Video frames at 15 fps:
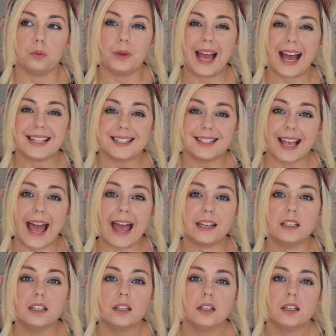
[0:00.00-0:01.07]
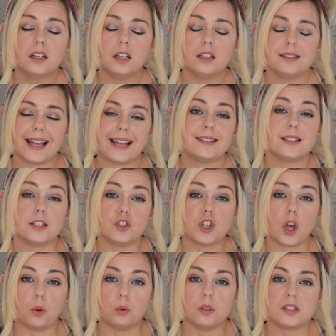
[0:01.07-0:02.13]
We had 10 debts in
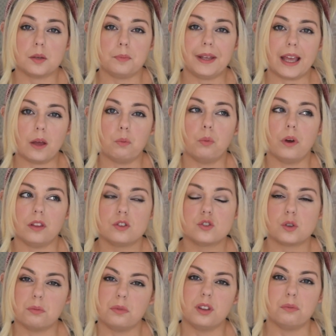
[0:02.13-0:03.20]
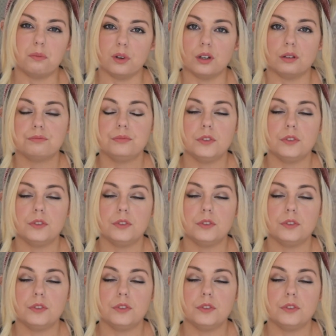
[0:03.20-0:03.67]
total to begin with. Some of them were,